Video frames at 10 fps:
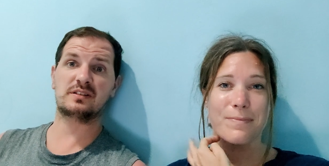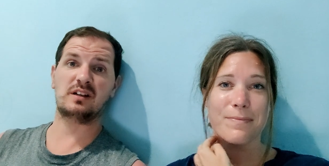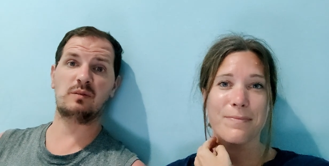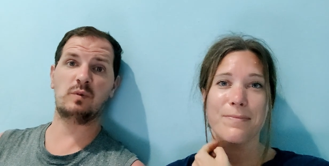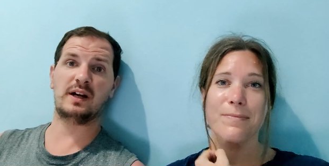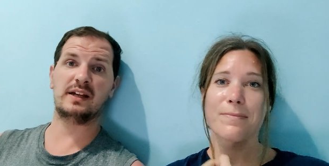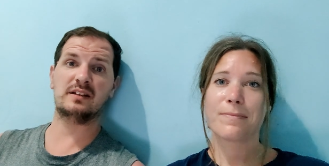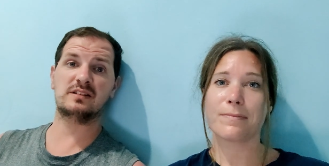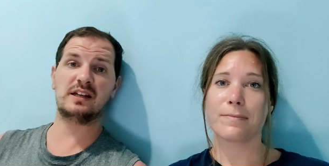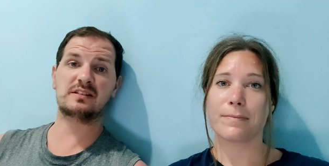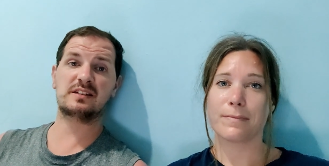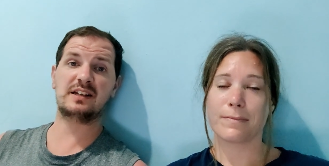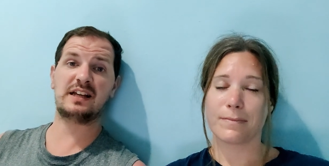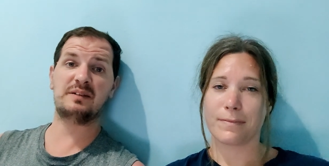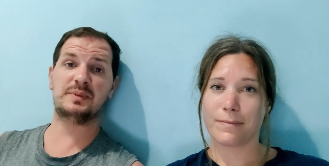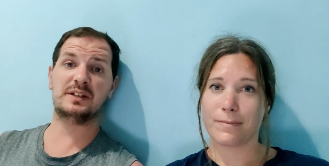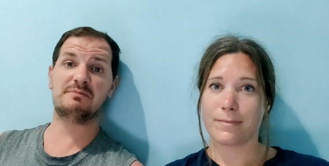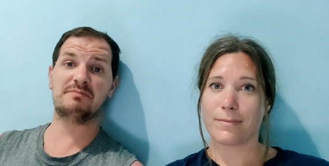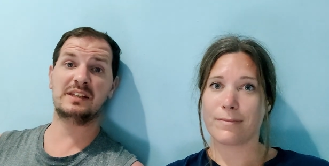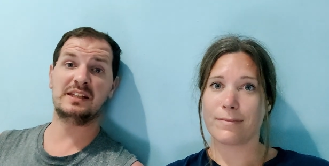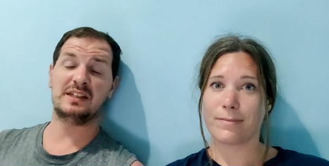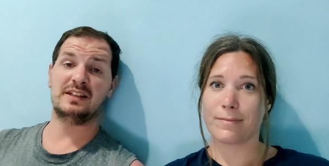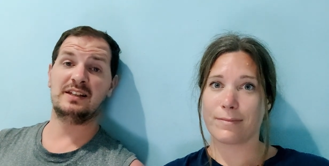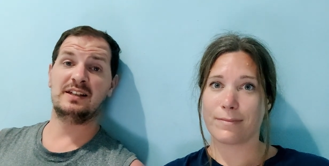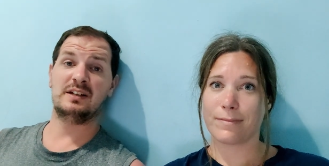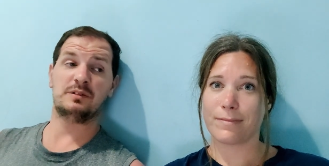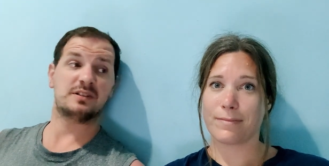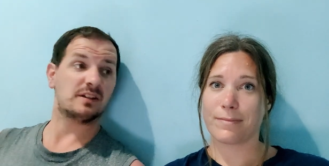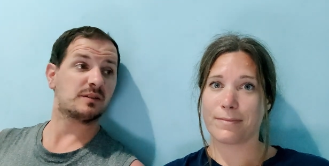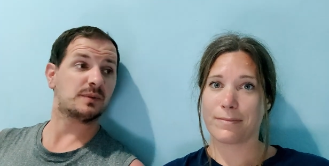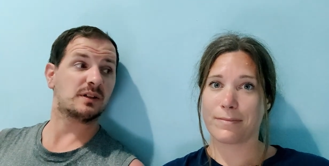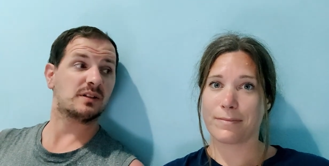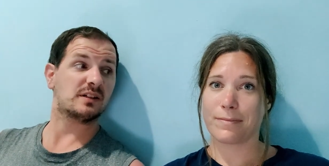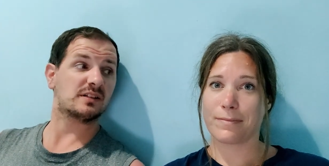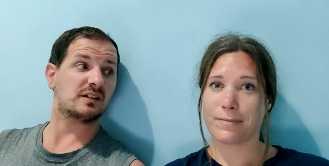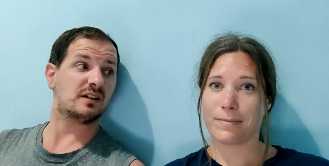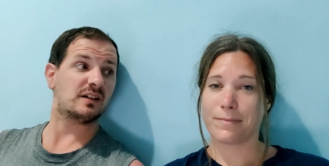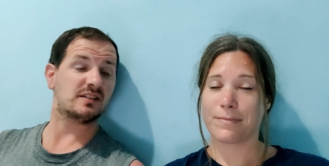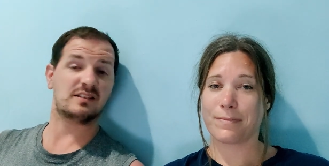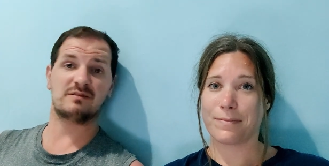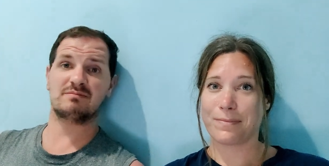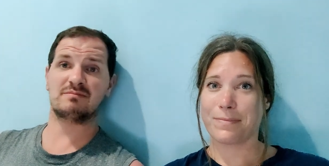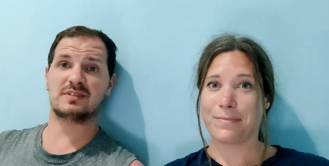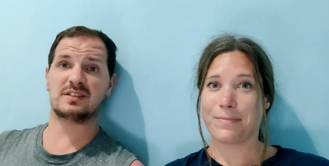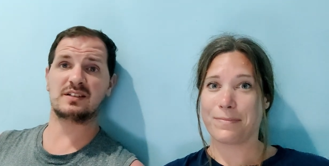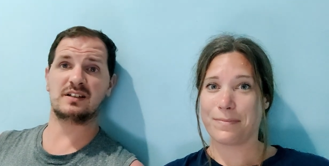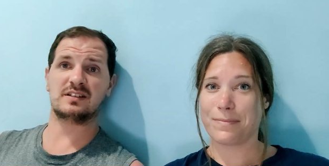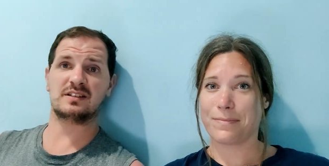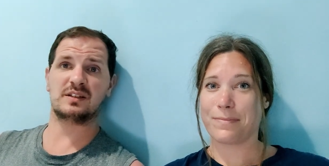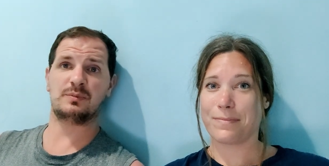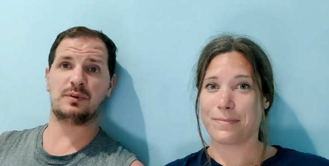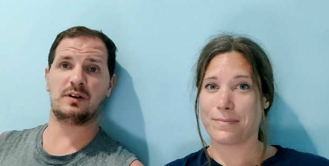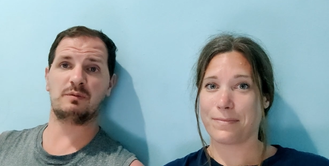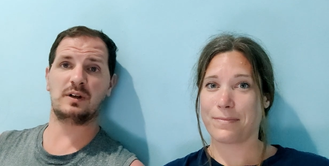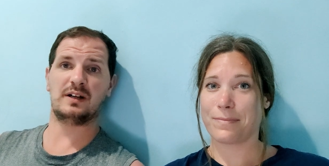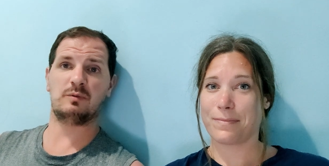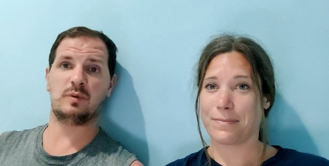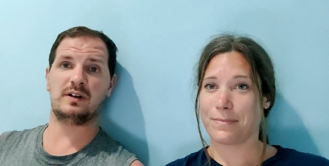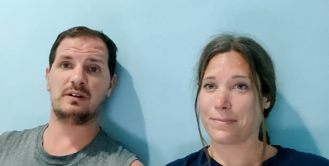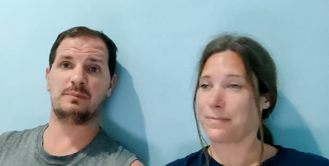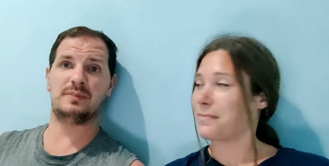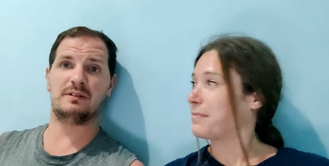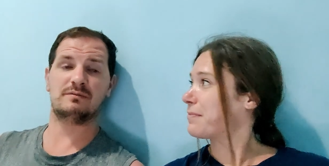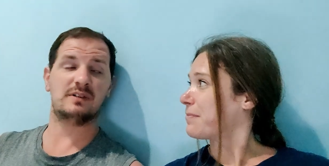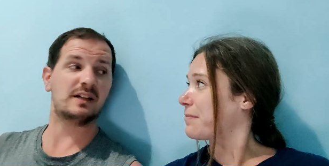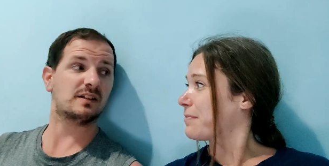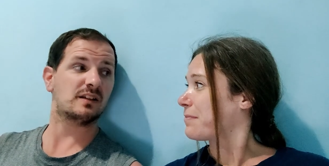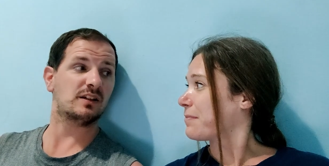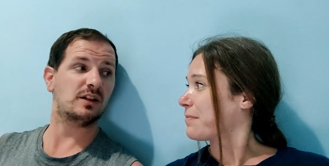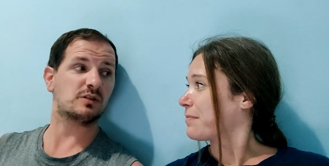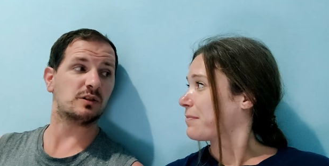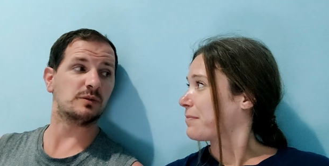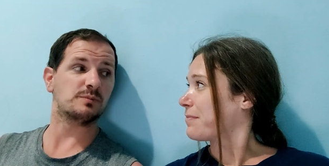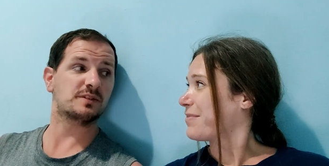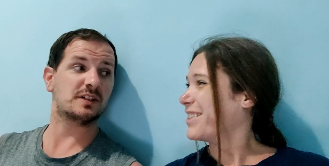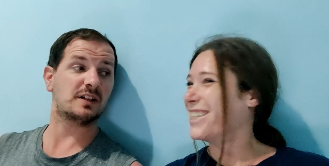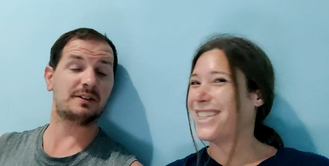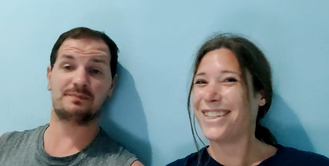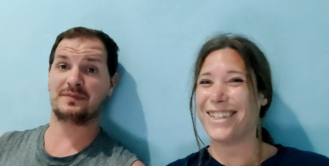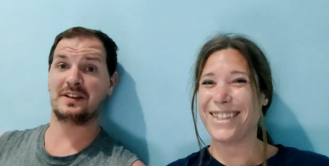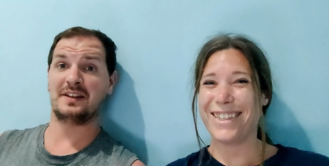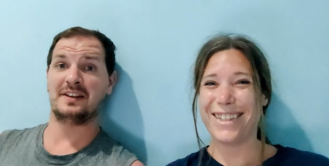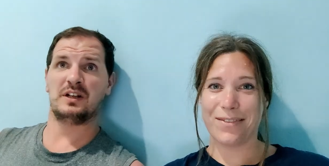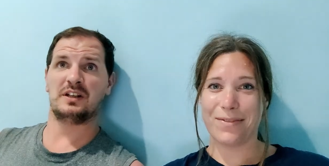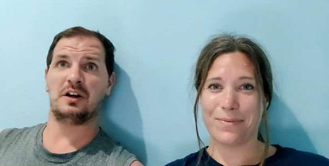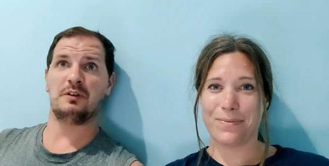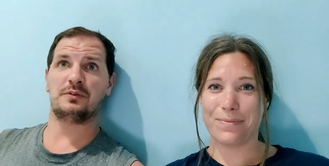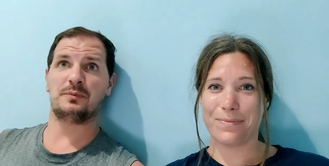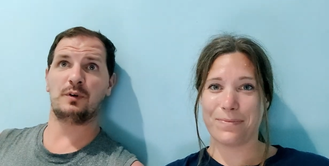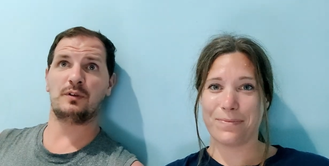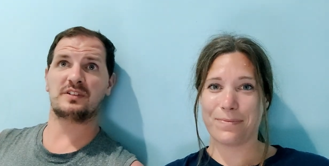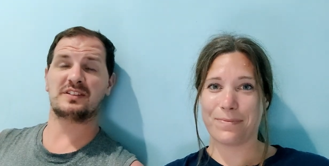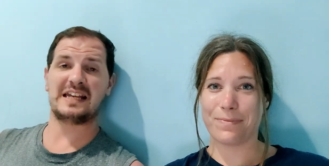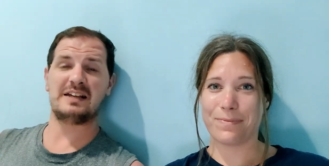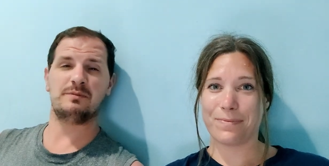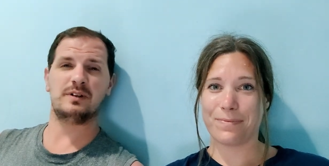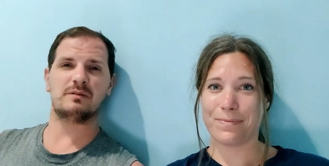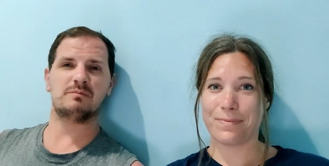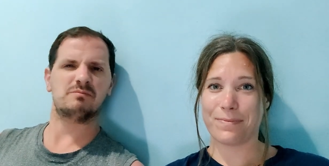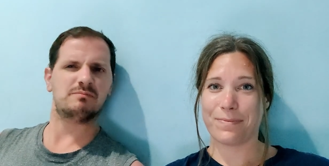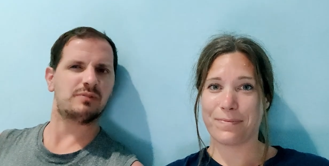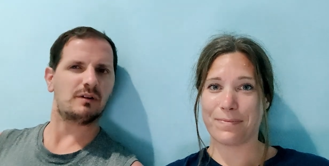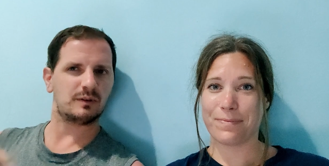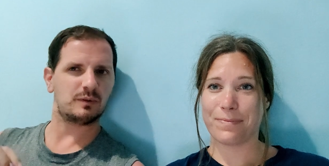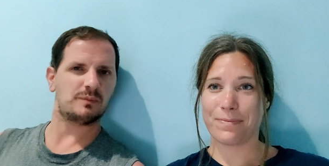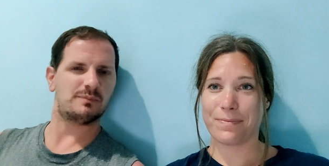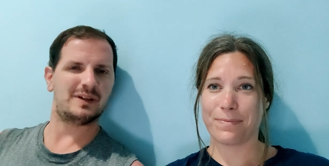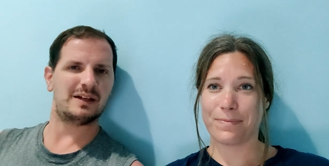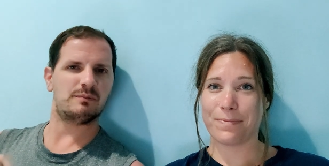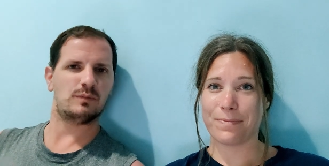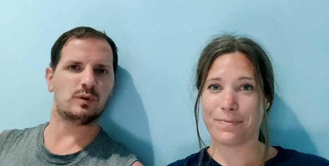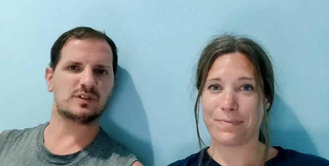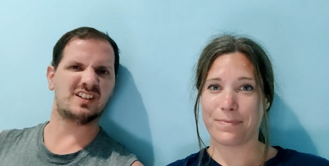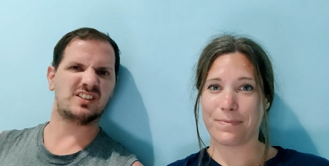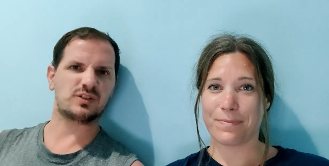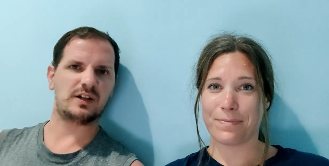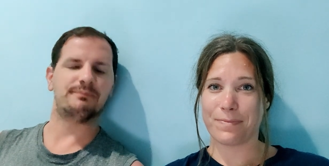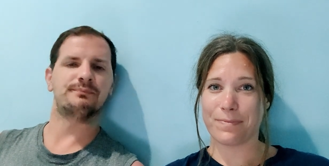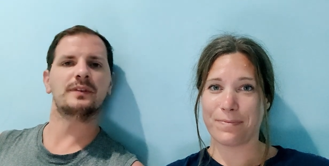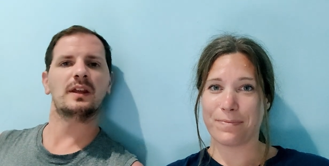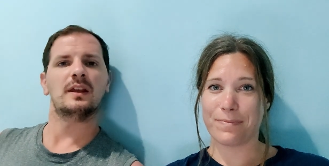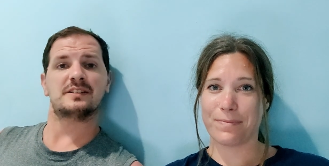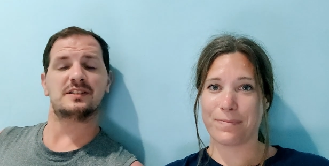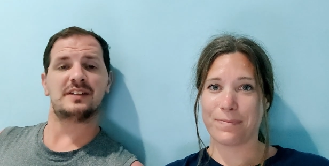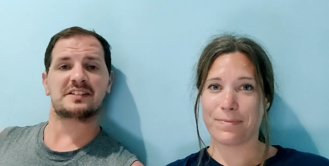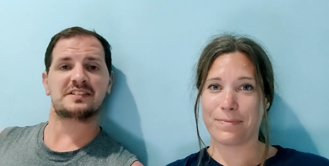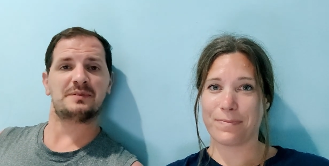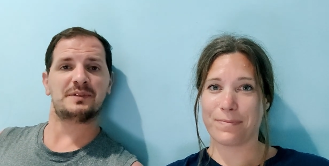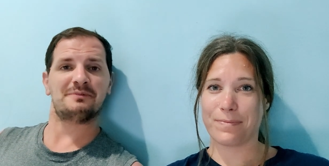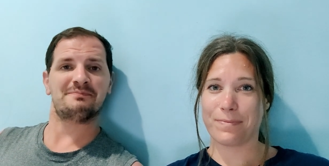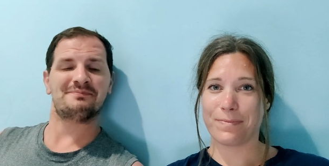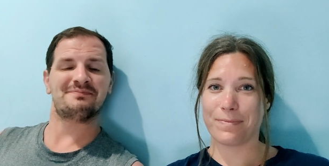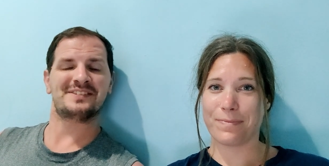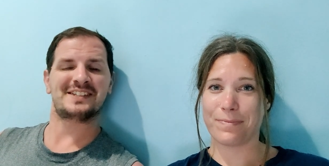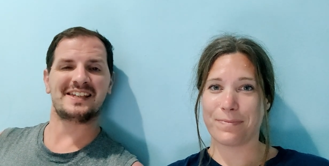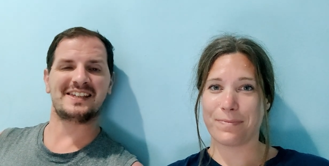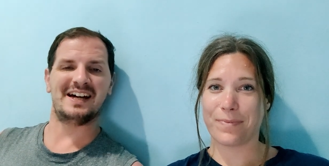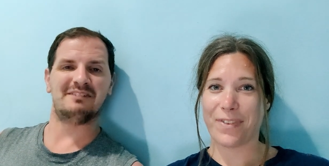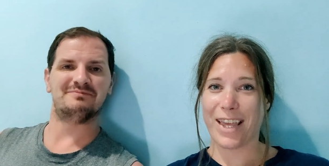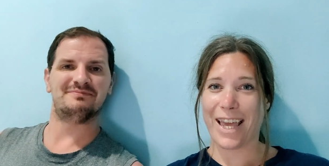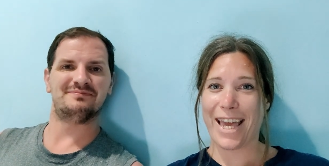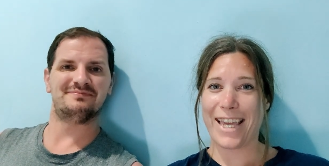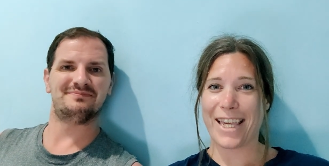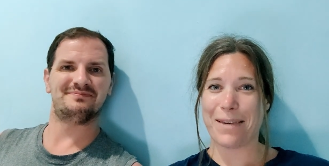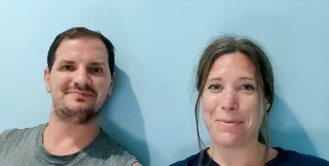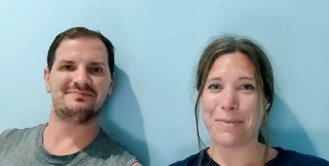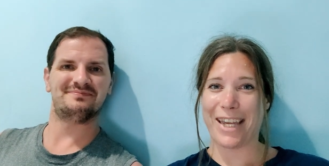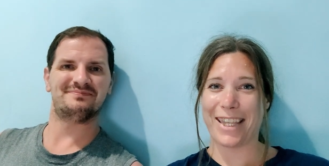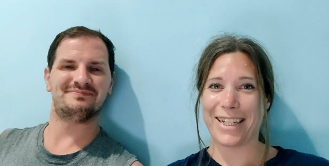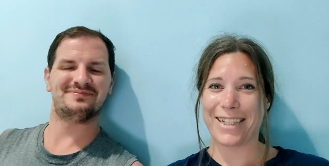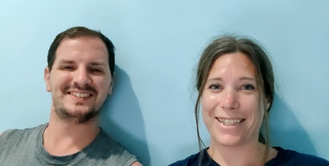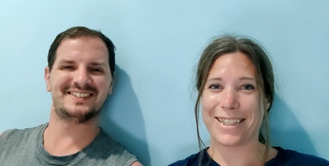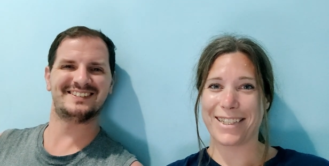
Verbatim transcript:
Speaker 1: the same way as yesterday, but there's nothing but clear skies and sun to the point where we're a bit redder than usual. So we can hope for more of the same, but probably with a bit more sunscreen. Until next time though, take care.
Speaker 2: And keep smiling.